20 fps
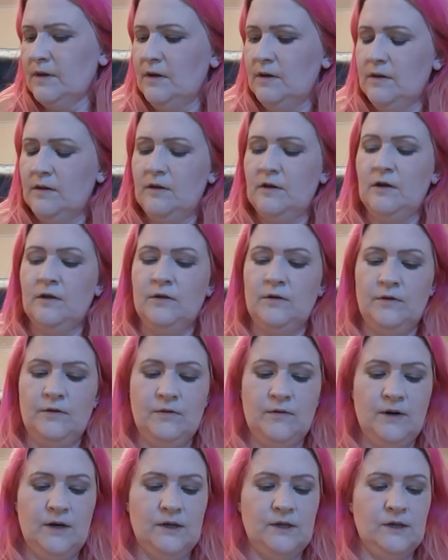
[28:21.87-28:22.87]
The other
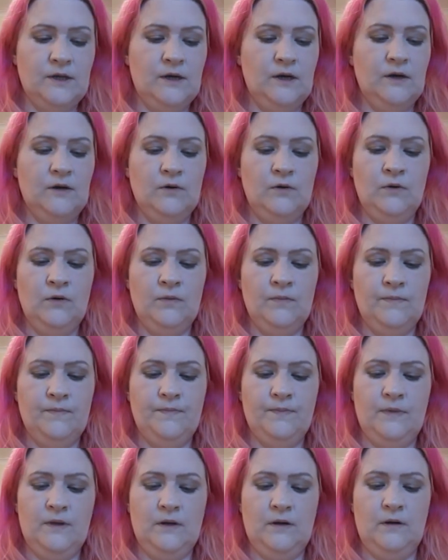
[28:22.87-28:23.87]
threads that I got
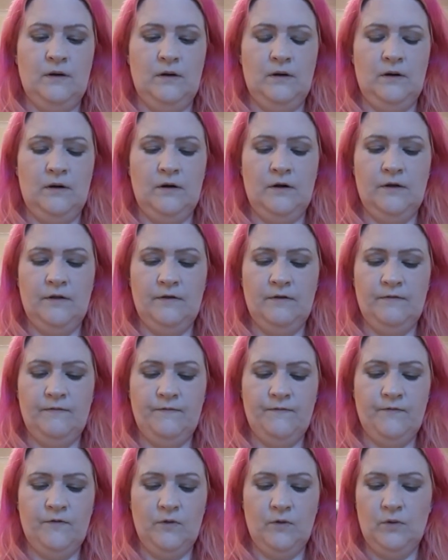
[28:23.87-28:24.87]
are
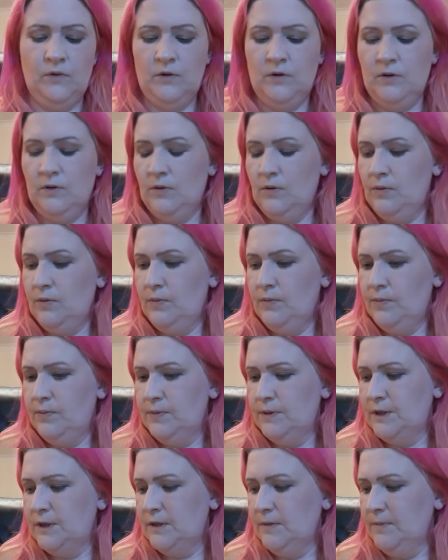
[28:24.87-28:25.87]
for
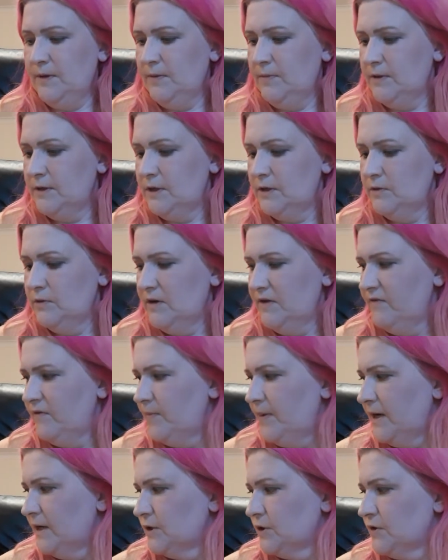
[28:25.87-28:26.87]
something which I don't have the
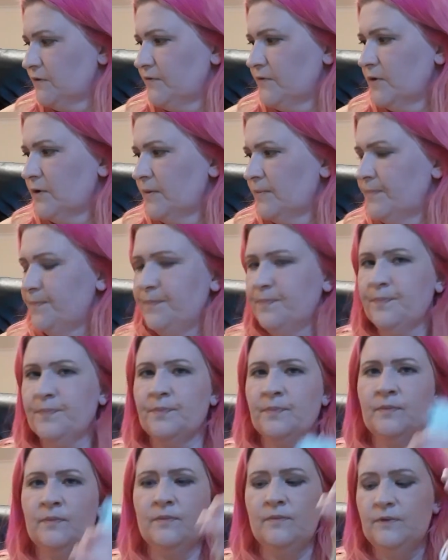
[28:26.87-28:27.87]
picture for,
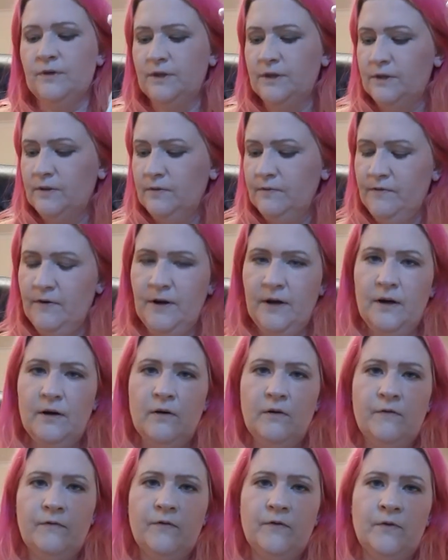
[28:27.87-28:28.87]
which is not very
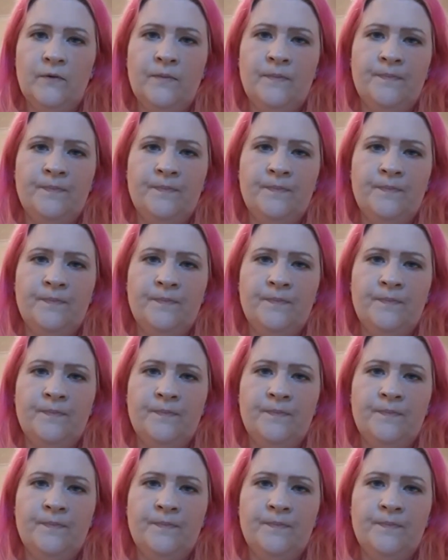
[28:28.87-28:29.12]
helpful.